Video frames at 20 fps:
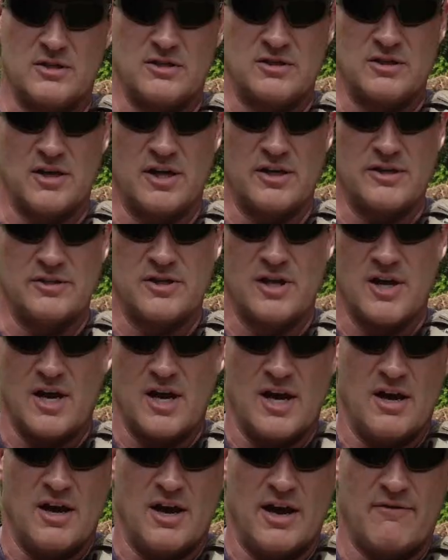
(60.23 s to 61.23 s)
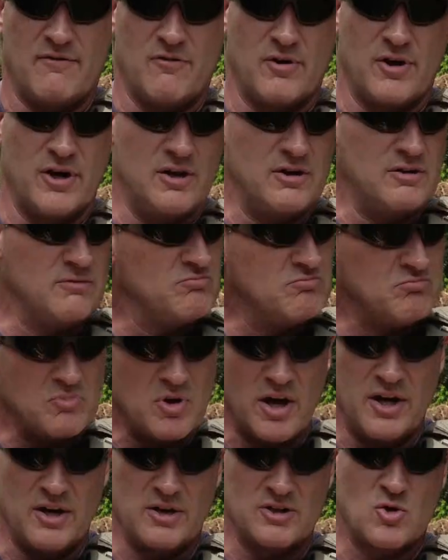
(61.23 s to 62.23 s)
in us every
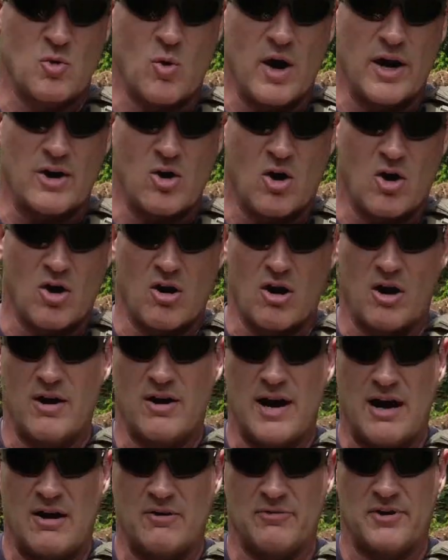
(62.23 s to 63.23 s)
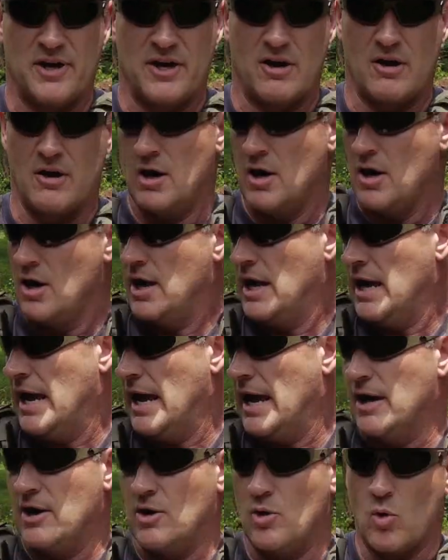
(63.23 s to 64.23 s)
uh, squad car out there
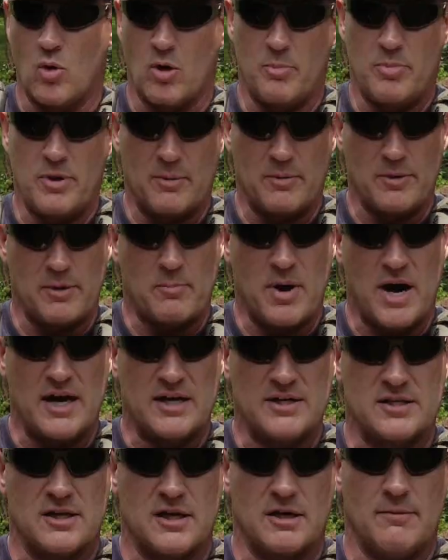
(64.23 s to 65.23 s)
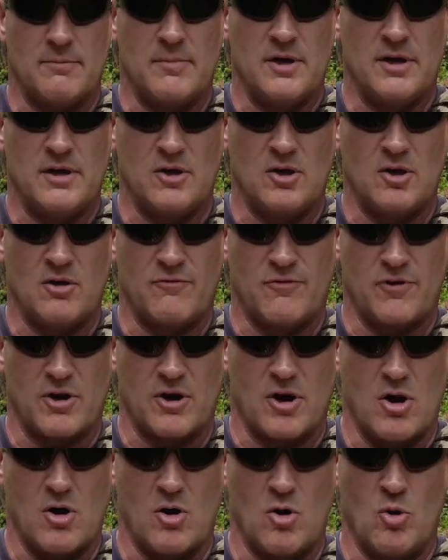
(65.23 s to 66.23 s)
and or be able to buy some you know for your
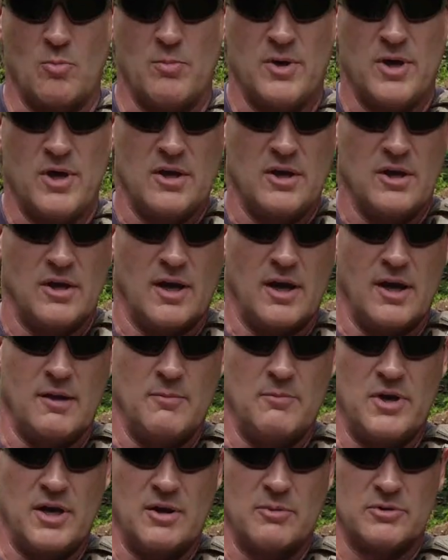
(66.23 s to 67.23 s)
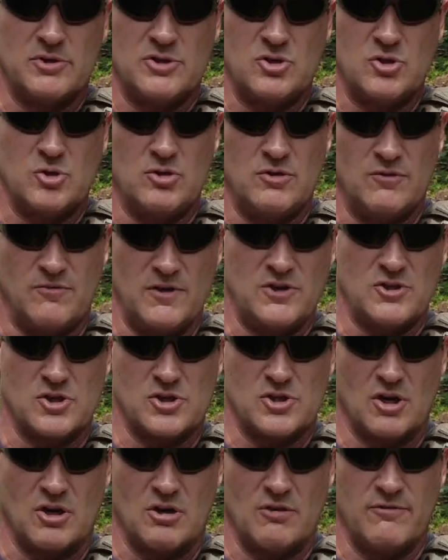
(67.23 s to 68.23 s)
home and be able to defend
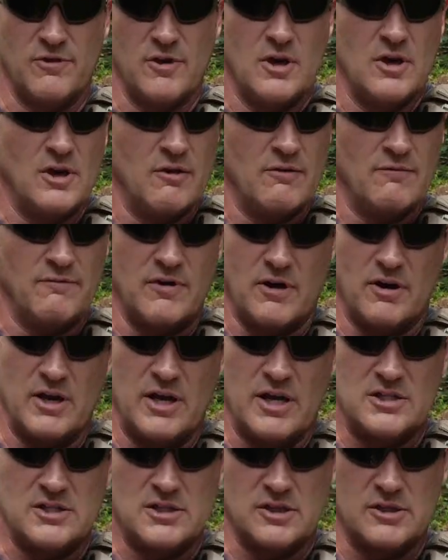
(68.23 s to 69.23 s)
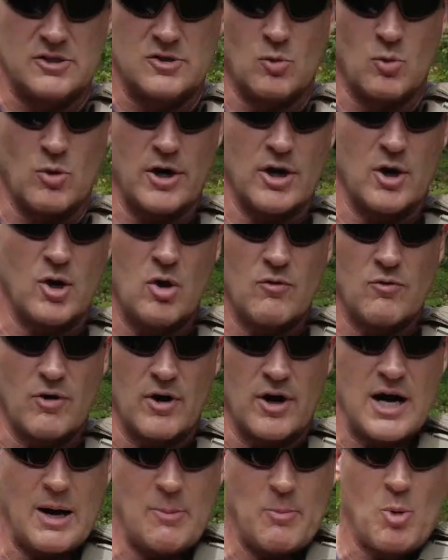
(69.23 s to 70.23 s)
yourself very easily. So we're going to go over
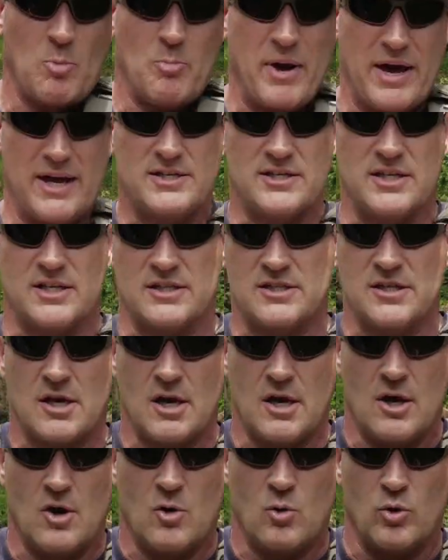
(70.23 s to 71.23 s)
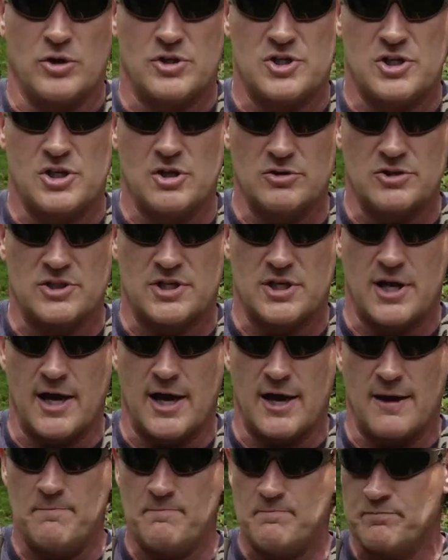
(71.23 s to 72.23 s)
a couple basics with shields
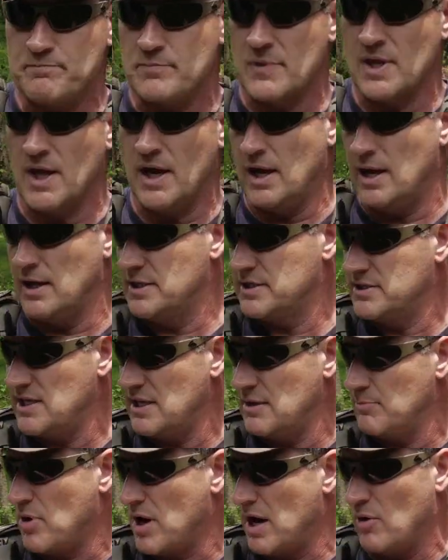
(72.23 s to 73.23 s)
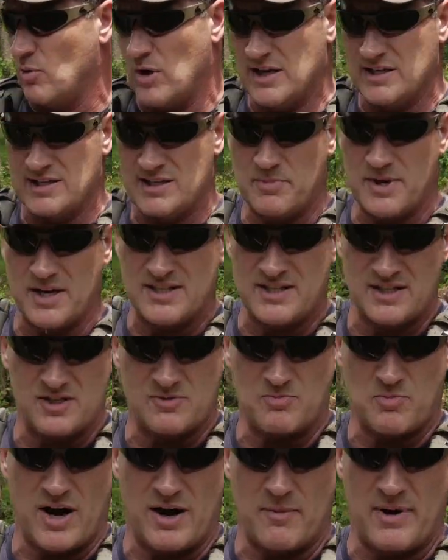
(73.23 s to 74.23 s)
today. Uh, this thing probably weighs, I'm guessing it's
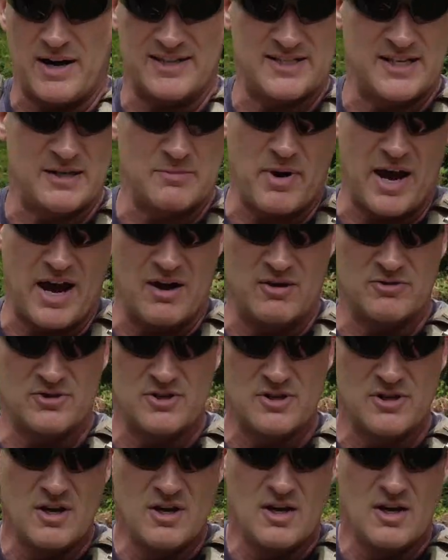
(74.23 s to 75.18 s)
probably about 10 pounds.